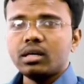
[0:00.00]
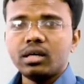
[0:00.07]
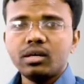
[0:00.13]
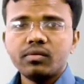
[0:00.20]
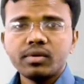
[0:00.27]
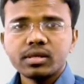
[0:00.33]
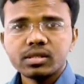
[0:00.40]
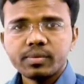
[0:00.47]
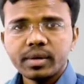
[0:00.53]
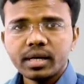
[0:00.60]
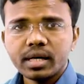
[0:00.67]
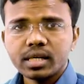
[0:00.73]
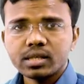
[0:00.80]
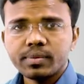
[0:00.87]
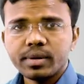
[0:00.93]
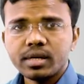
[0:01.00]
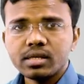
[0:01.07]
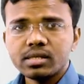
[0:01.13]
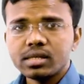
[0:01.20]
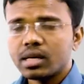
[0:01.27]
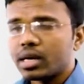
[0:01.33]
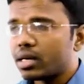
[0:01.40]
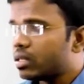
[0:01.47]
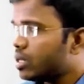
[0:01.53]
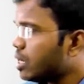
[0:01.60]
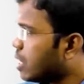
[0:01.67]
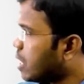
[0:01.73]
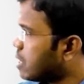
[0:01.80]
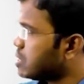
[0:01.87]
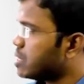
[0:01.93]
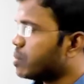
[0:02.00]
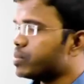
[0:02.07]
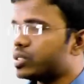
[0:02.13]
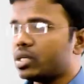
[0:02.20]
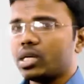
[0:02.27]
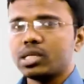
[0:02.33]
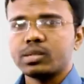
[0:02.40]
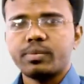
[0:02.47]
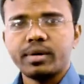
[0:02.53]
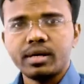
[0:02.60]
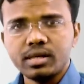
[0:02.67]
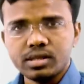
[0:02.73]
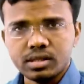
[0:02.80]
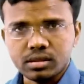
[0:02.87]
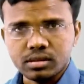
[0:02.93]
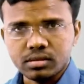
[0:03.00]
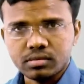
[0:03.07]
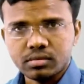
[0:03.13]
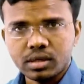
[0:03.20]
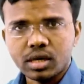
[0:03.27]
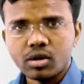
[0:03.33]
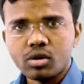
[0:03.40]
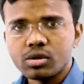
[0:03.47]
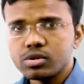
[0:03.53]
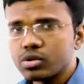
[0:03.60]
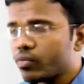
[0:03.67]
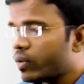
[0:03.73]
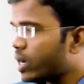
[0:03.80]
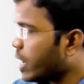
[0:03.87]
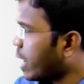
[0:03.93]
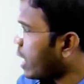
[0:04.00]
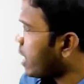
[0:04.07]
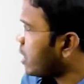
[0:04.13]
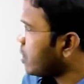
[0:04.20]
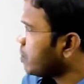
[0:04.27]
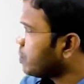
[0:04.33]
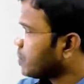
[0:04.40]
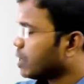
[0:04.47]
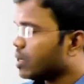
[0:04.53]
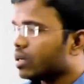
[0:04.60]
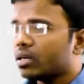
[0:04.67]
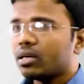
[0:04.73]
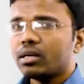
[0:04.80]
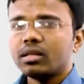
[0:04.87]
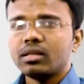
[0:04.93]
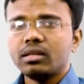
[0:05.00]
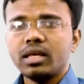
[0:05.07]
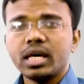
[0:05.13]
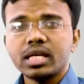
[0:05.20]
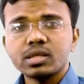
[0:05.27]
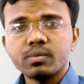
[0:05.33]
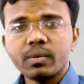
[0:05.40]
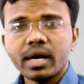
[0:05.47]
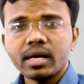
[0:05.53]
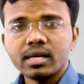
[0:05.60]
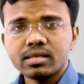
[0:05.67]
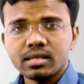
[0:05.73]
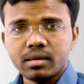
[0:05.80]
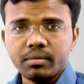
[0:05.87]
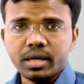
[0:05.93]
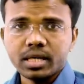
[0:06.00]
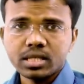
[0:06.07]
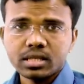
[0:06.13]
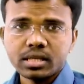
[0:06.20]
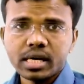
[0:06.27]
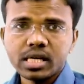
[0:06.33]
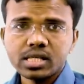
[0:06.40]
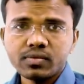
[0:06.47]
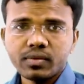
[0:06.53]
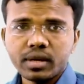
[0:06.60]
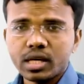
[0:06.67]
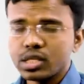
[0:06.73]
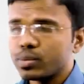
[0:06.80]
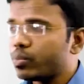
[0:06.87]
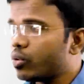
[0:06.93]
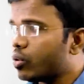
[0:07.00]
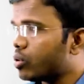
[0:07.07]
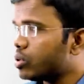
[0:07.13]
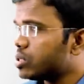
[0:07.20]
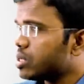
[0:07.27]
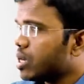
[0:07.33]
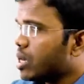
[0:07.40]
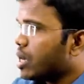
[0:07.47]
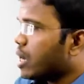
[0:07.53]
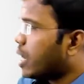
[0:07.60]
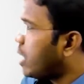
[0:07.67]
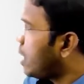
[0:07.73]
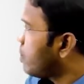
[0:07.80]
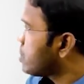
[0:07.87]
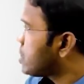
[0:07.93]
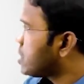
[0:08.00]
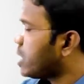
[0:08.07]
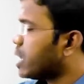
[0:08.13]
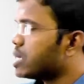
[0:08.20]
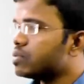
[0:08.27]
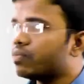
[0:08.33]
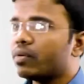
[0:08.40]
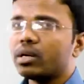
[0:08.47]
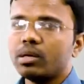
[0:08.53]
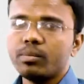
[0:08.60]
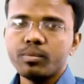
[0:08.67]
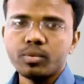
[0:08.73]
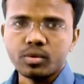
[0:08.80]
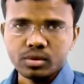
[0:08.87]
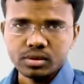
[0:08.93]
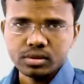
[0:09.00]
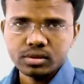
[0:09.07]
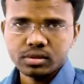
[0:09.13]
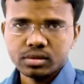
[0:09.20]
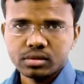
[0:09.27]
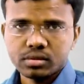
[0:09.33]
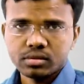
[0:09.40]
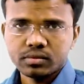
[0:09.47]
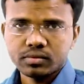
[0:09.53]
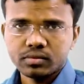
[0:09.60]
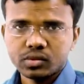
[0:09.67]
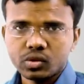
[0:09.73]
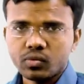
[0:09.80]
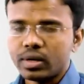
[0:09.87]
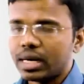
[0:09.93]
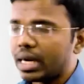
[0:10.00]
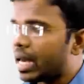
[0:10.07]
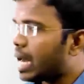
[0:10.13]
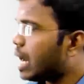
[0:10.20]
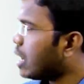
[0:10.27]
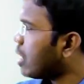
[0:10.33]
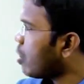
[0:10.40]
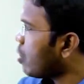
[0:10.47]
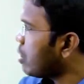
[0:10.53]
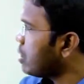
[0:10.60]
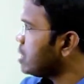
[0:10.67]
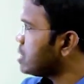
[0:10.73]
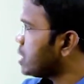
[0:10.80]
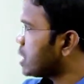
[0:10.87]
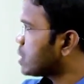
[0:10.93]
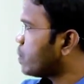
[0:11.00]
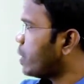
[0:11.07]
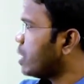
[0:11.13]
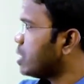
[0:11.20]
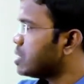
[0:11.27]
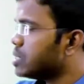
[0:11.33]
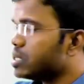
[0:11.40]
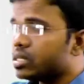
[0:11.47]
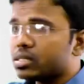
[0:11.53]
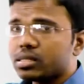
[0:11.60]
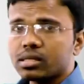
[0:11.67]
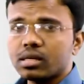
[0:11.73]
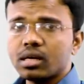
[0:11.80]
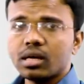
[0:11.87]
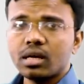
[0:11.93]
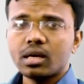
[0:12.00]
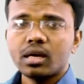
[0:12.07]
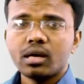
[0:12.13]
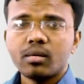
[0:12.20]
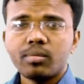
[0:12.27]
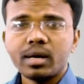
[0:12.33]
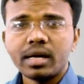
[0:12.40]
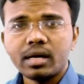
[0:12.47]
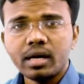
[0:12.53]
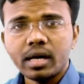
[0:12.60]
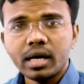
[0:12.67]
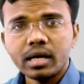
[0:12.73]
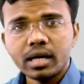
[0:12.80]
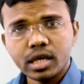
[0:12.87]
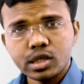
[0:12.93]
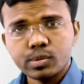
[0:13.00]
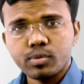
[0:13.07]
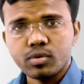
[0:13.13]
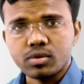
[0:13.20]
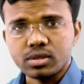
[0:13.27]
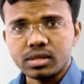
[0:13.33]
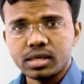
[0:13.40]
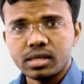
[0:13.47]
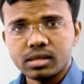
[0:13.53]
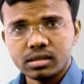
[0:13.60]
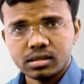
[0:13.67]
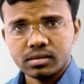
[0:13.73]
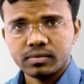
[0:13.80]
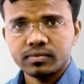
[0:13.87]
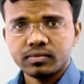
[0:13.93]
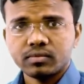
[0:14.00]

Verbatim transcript: investment expenditure and the consumption expenditure and also we add the x minus m. x stands for exports and m stands for imports. So when I add all these expenditures let net exports that is